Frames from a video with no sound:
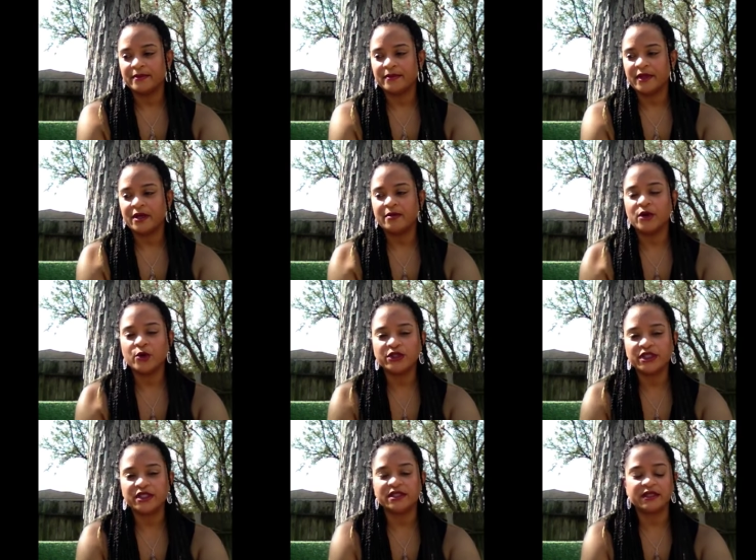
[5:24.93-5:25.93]
the
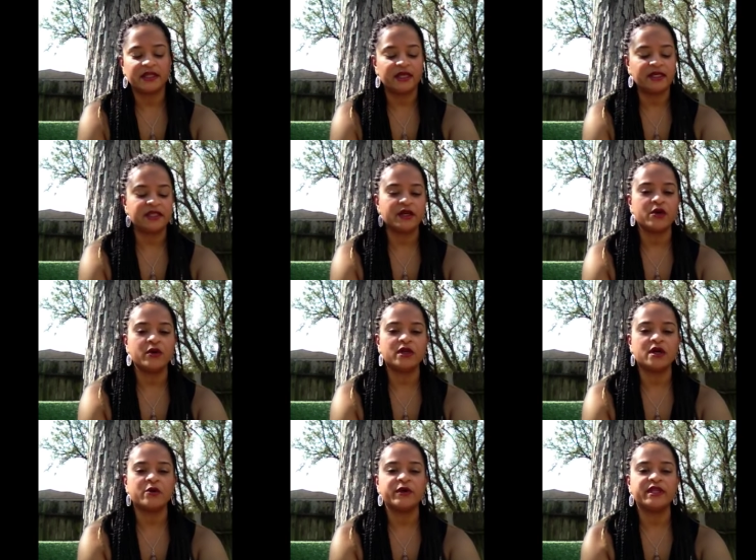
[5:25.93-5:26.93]
emotions and things that go
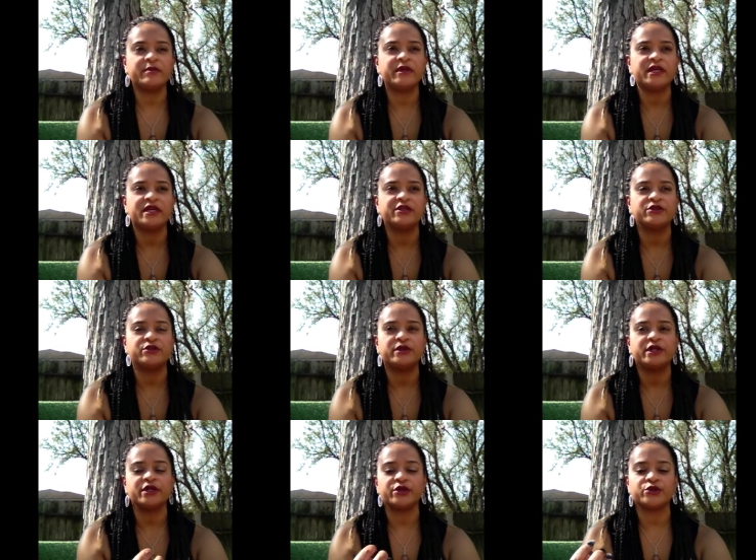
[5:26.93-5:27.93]
along with it, because you
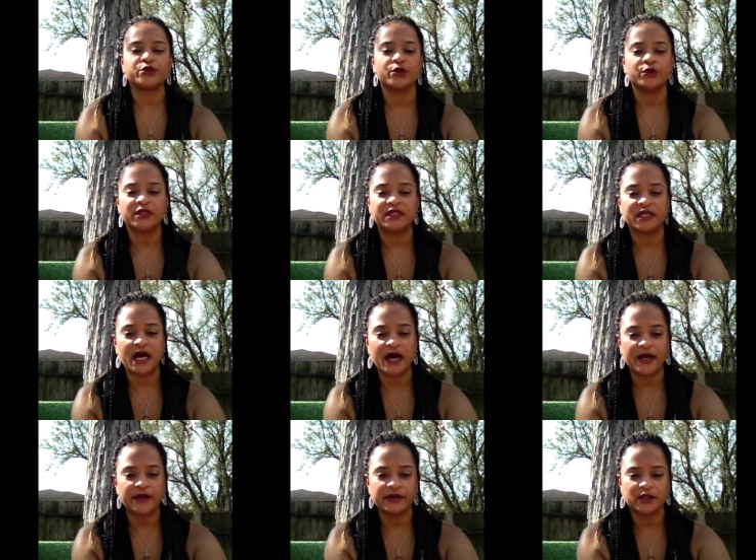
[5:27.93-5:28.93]
can control
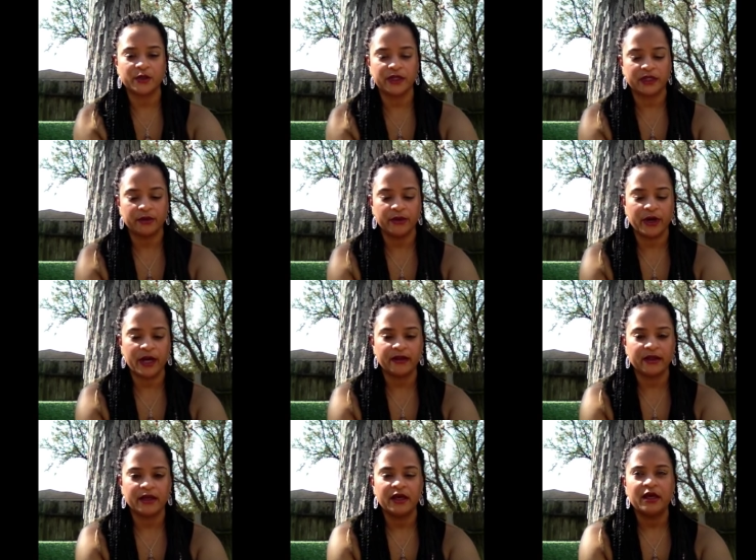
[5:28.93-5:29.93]
desires with the breath.
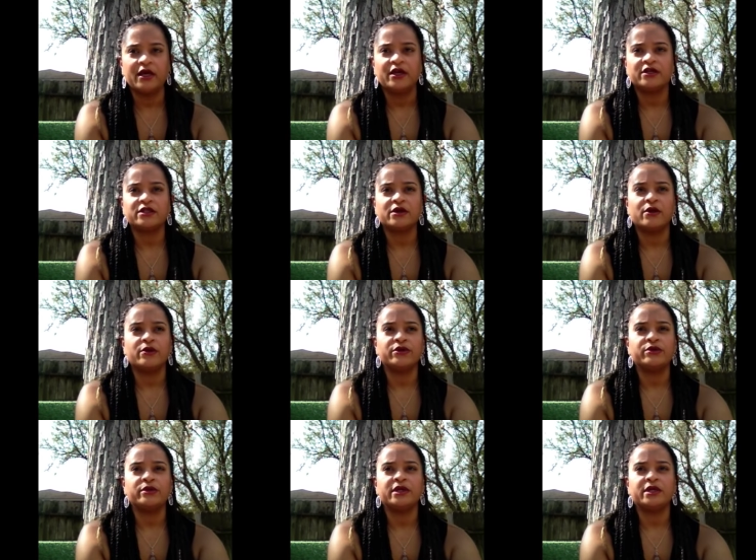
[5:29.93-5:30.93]
So
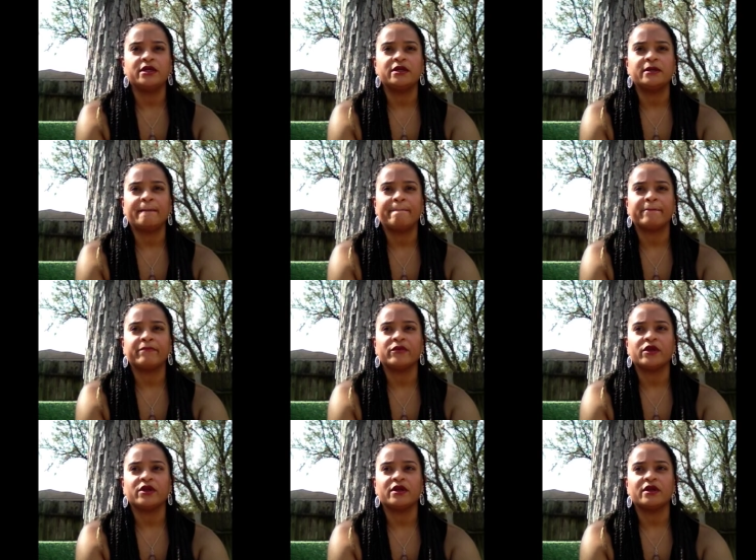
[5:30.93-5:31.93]
you can
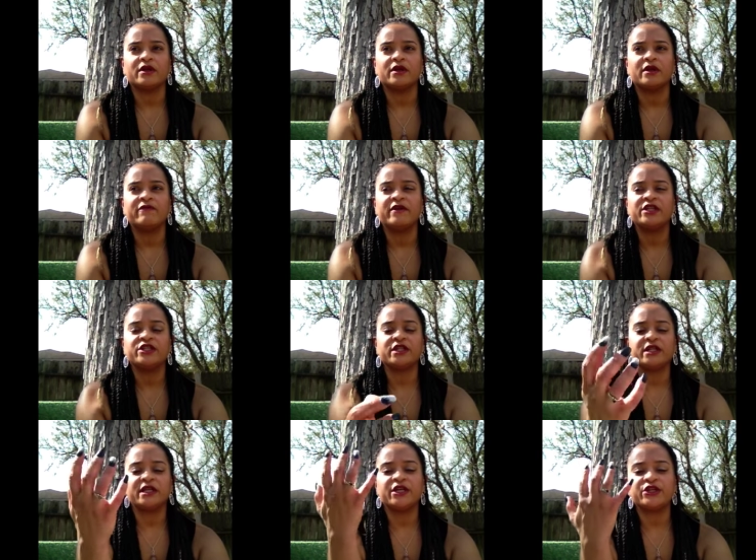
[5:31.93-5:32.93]

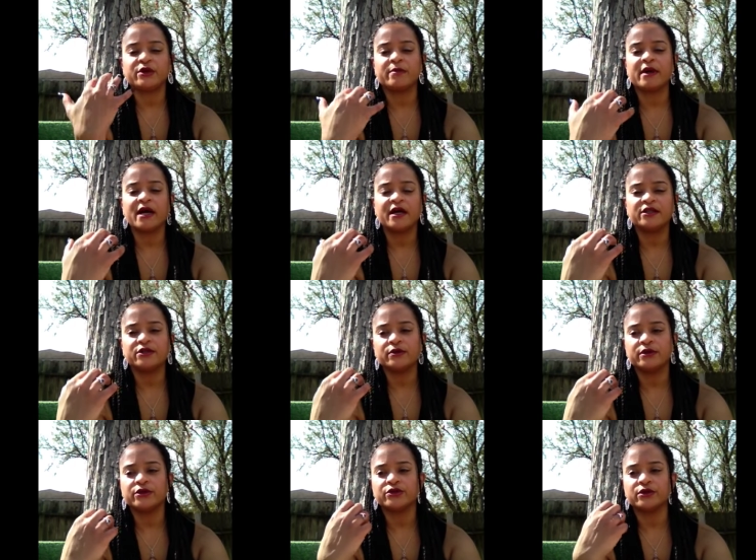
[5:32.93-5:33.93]
eventually get your mind so
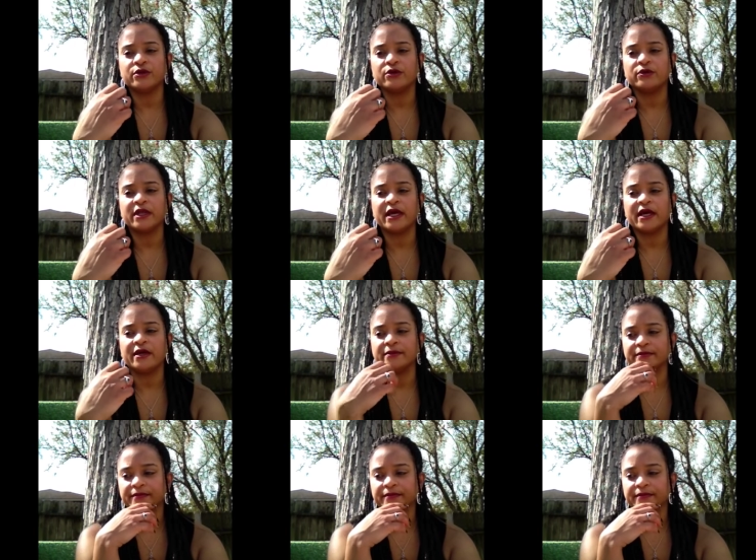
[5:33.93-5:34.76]
controlled that